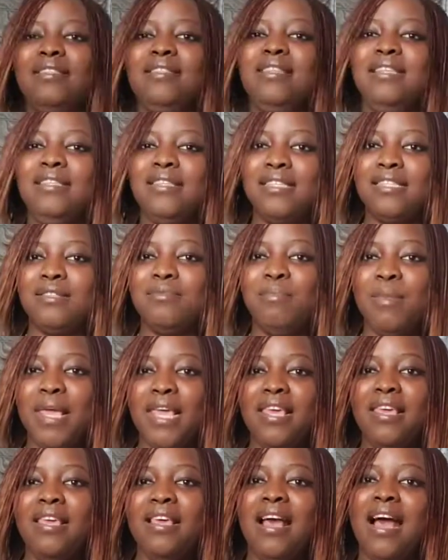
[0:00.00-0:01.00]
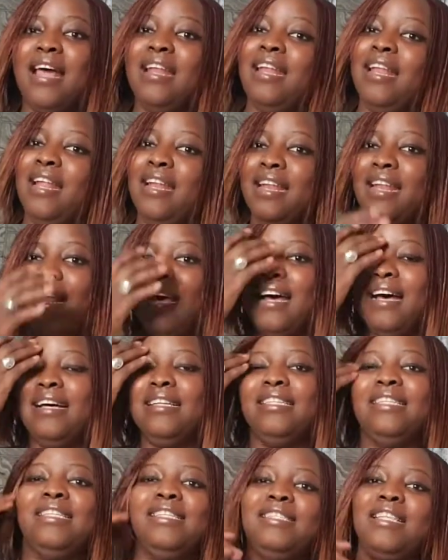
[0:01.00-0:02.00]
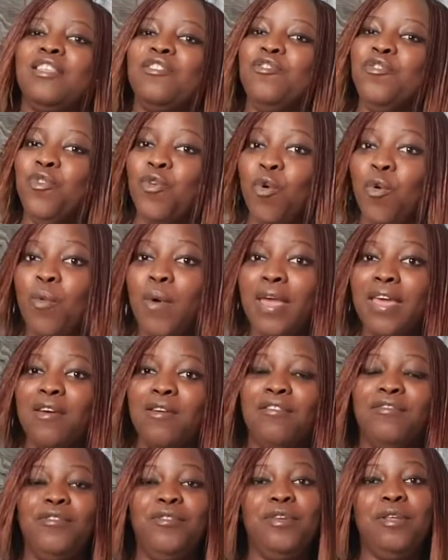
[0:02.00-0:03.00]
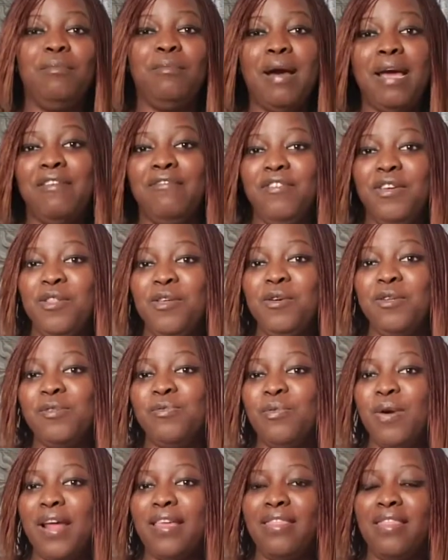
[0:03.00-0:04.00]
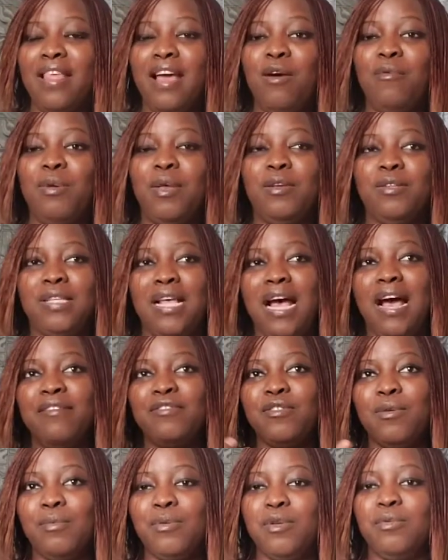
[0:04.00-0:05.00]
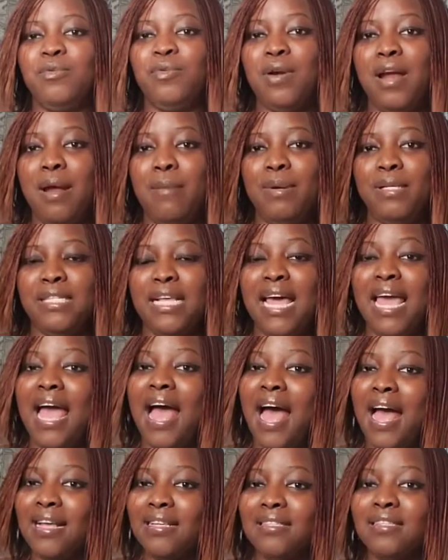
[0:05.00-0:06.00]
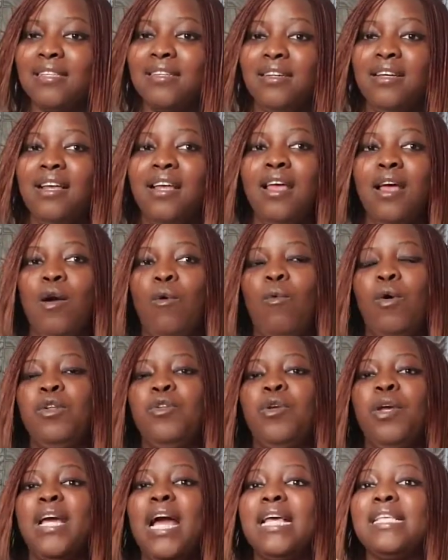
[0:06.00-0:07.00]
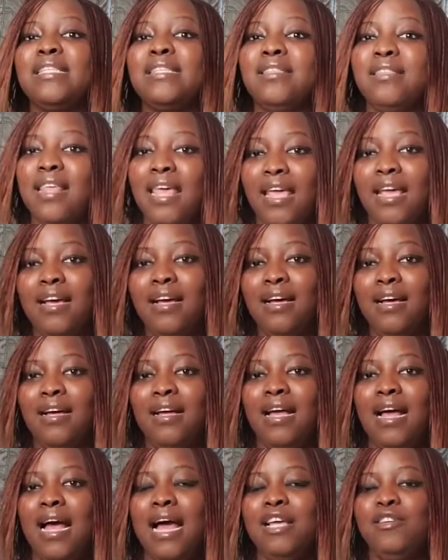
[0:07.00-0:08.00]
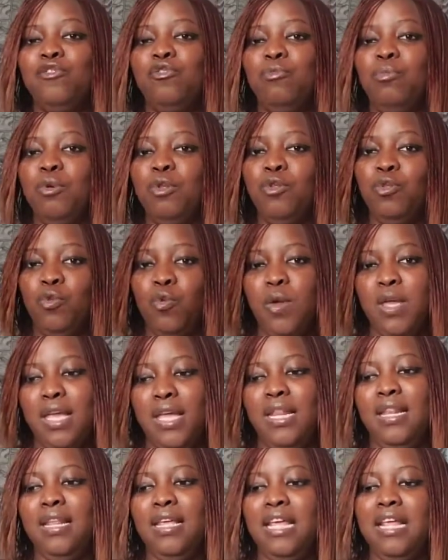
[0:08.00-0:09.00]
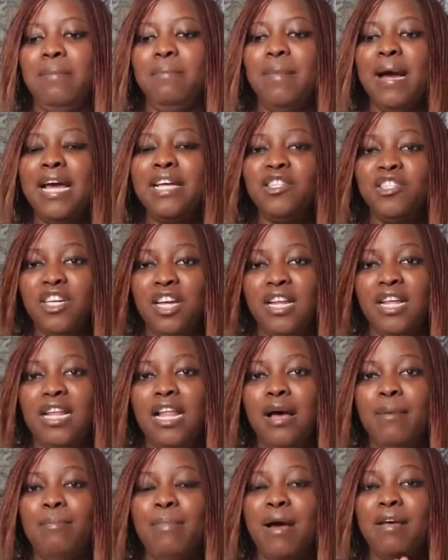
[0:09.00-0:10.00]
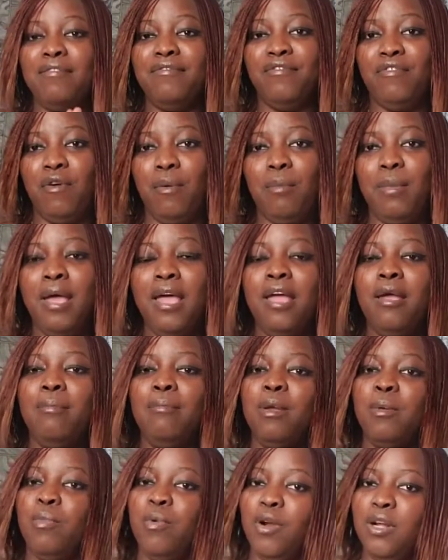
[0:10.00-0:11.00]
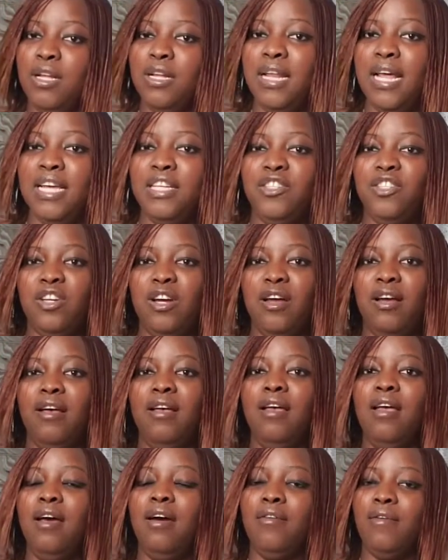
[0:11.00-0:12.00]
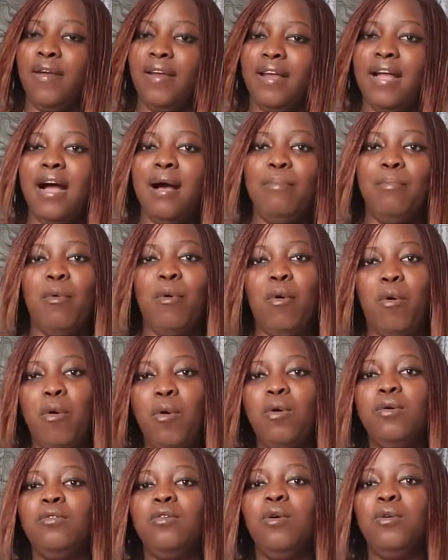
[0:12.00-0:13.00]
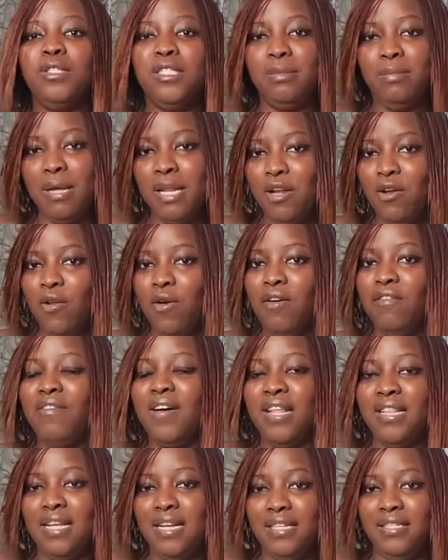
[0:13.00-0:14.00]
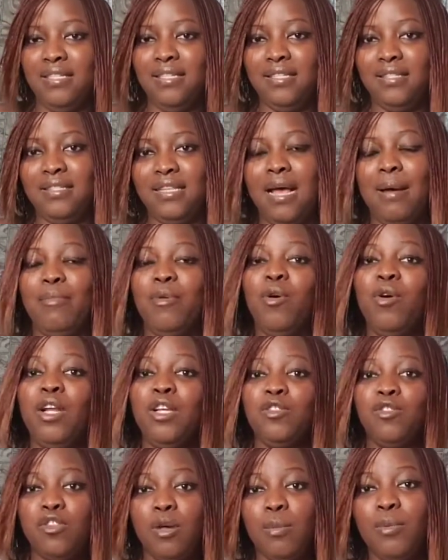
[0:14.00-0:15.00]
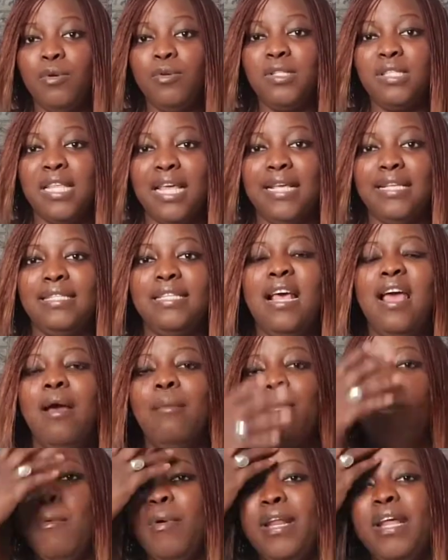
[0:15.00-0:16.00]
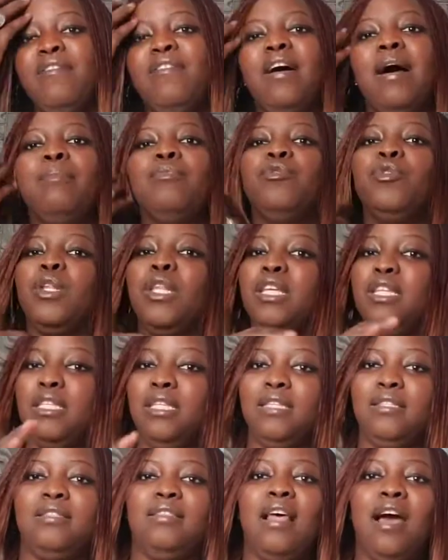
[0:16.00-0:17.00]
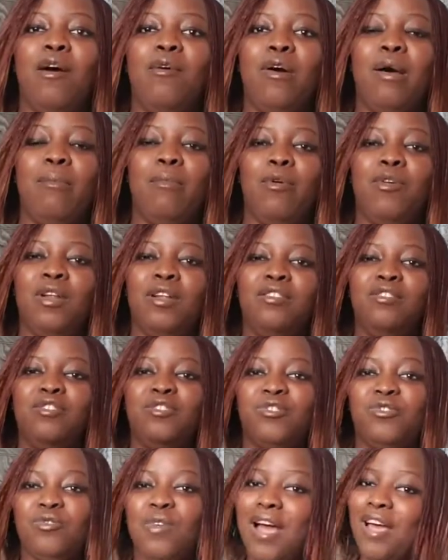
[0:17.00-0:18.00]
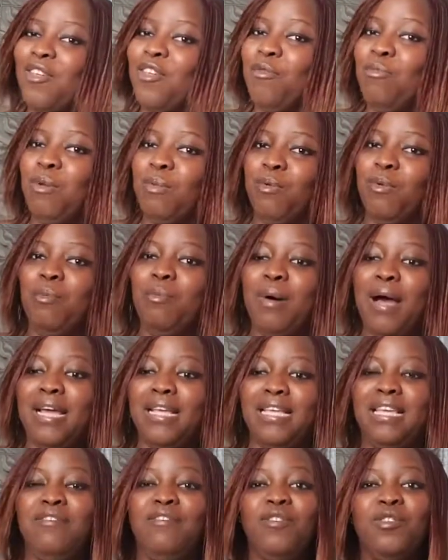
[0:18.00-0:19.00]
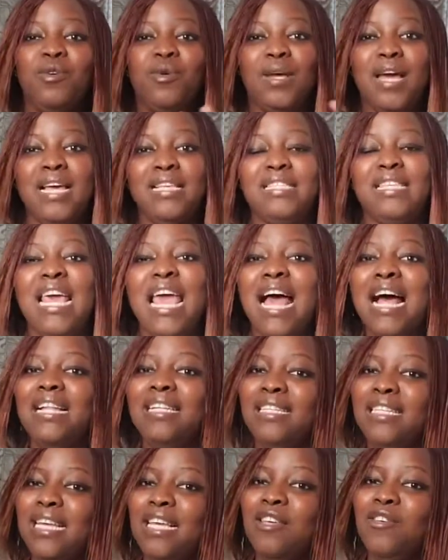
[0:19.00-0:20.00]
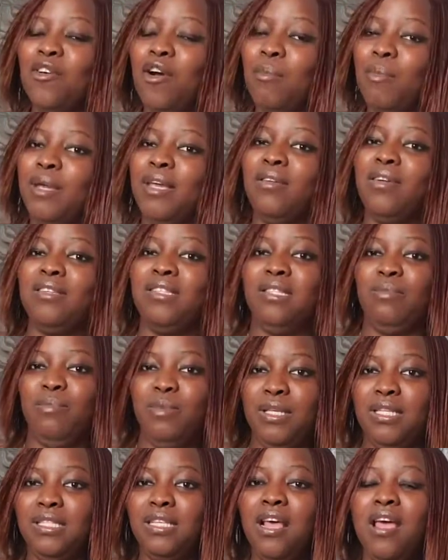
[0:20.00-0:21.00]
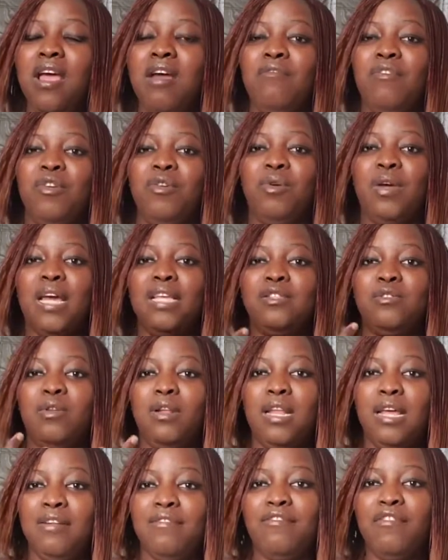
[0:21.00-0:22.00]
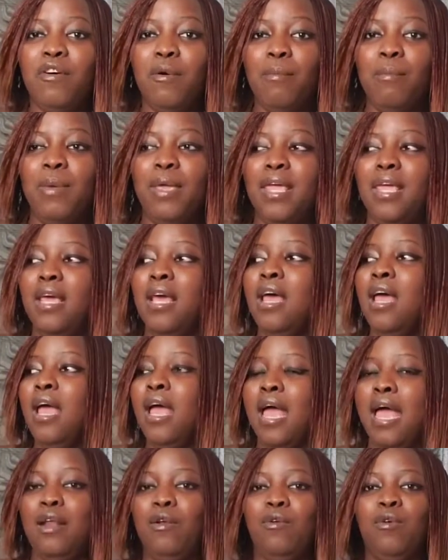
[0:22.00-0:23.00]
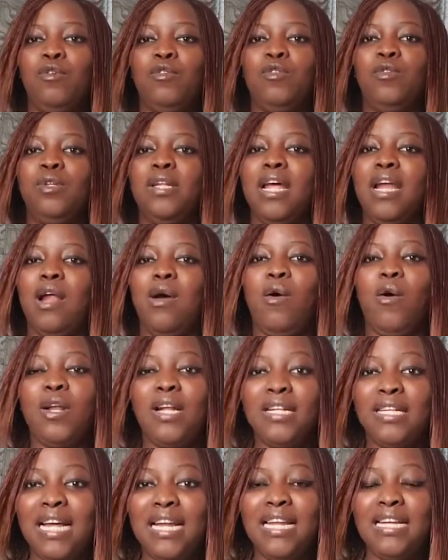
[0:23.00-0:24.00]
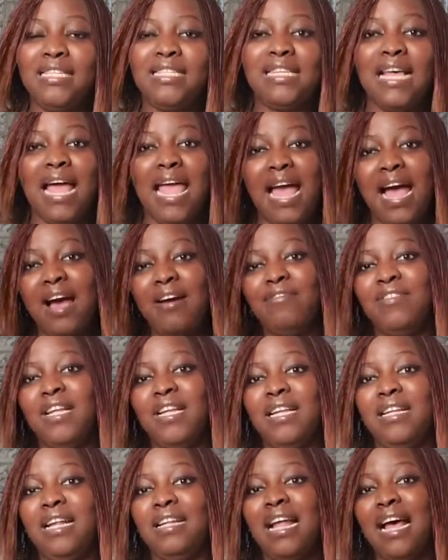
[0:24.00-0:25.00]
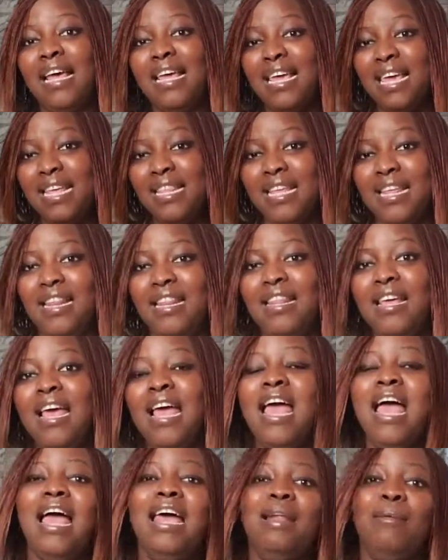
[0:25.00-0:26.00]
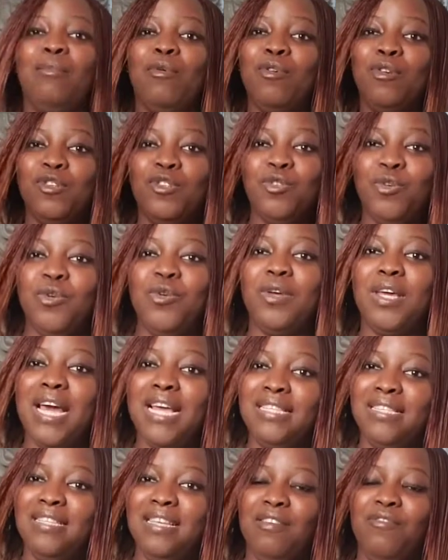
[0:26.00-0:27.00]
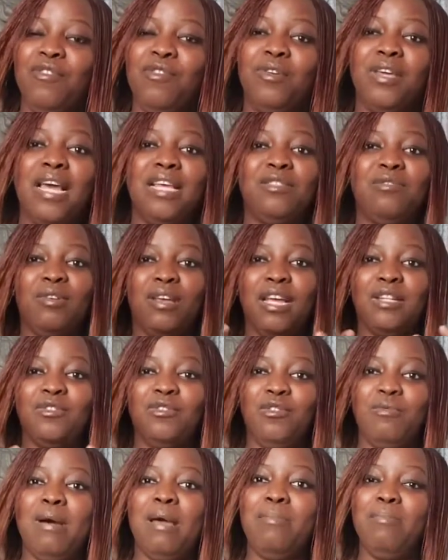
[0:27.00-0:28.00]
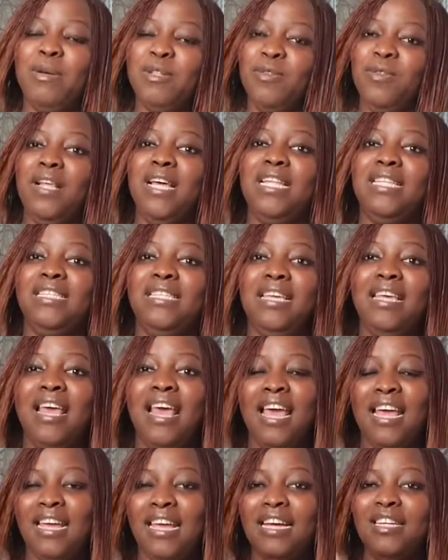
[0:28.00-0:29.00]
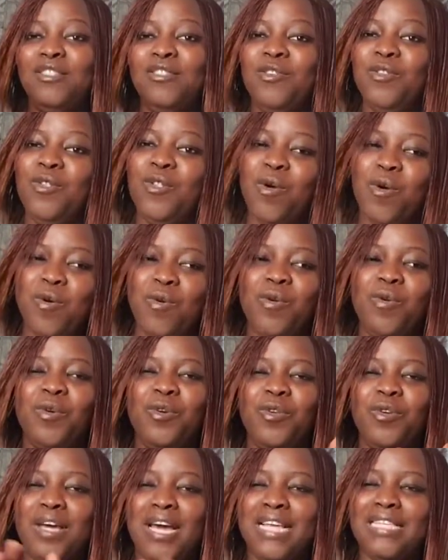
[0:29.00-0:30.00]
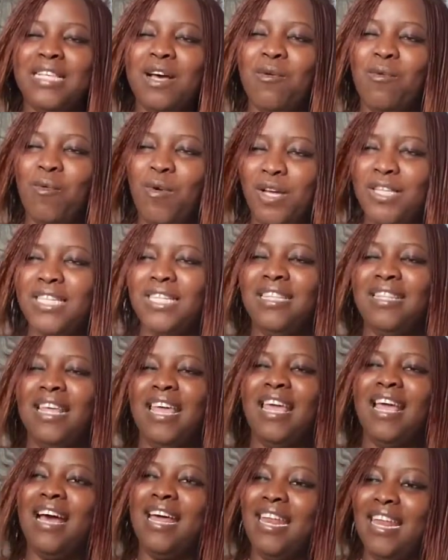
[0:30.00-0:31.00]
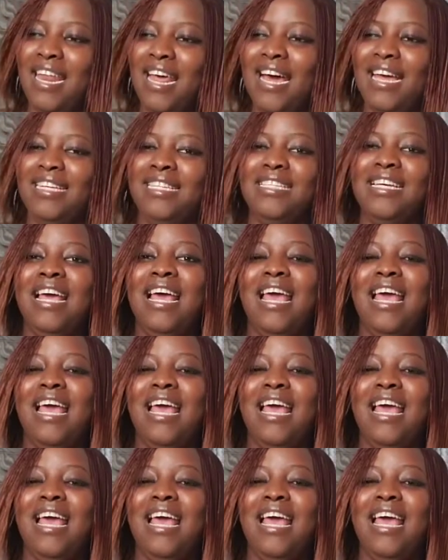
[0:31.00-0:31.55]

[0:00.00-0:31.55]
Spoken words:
This is me, and then this is the new way of doing my videos right now, because I have some subscribers. I asked, what do you guys think I should be doing in my channel apart from bbnaija recap or ultimate love analysis? I'm not gonna stop those things, but whenever I'm doing a gist now, I'm gonna distract you people by giving you guys healthy, yummy recipes for you guys to learn from me. And also there are other talents I have that are hidden, and I'm gonna show you guys here for you guys to get to know my personality, get to know who you guys are watching day and night.